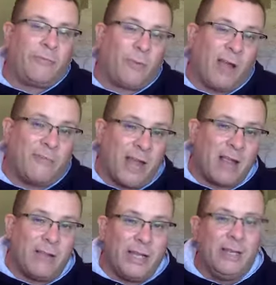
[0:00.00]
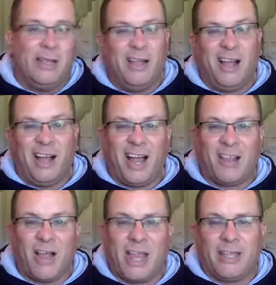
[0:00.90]
quite frankly, I
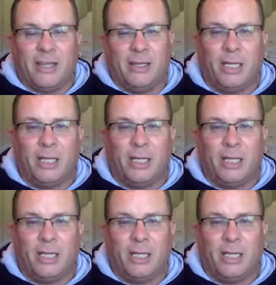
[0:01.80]
like it.